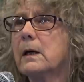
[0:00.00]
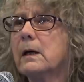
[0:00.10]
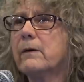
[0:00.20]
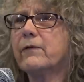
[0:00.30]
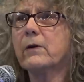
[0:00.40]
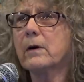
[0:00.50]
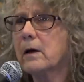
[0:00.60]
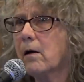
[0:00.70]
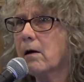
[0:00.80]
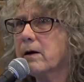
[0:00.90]
If you're
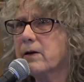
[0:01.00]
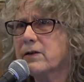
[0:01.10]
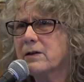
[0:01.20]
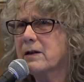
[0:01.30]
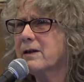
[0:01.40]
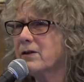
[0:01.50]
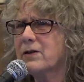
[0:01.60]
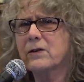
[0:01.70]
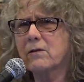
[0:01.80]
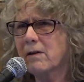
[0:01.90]
an artist, this
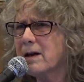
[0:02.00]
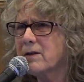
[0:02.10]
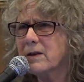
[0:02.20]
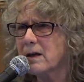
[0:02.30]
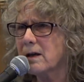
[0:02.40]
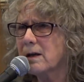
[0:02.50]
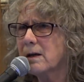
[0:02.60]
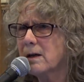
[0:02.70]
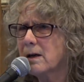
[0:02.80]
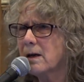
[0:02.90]
is crazy.
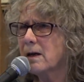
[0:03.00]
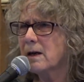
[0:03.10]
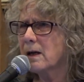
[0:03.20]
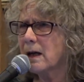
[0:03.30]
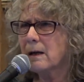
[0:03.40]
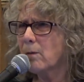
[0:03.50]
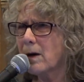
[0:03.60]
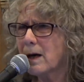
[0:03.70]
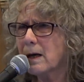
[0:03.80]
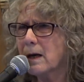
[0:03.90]
Like,
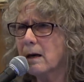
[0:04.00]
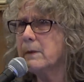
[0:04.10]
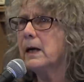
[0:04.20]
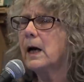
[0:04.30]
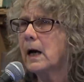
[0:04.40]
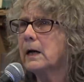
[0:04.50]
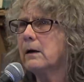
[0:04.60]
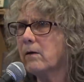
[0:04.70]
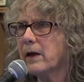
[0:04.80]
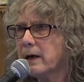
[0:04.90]
what? I mean, I
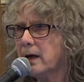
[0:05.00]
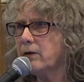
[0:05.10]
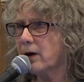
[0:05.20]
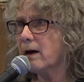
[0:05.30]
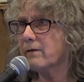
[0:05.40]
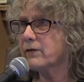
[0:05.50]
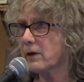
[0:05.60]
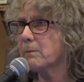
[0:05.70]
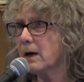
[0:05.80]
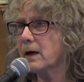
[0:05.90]
know they need to have
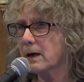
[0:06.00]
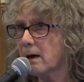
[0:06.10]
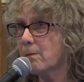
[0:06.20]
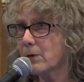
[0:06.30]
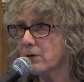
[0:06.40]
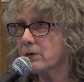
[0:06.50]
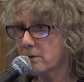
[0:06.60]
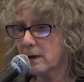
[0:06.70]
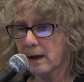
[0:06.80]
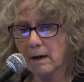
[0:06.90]
some kind of numbers
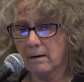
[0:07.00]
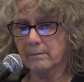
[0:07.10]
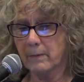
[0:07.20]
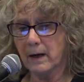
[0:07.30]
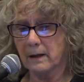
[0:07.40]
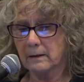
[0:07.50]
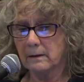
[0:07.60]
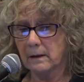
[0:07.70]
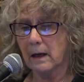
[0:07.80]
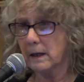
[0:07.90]
to count, but
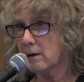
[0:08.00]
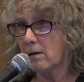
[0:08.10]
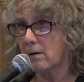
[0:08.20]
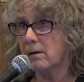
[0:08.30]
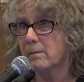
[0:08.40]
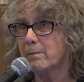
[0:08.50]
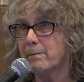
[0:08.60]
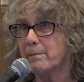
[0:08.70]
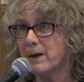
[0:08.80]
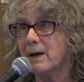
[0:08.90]
I call
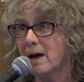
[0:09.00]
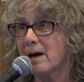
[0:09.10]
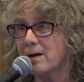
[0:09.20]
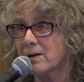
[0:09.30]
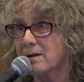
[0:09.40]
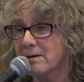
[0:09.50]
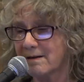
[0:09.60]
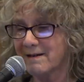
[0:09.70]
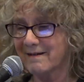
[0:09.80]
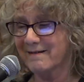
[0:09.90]

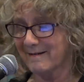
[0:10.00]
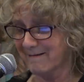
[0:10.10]
BS.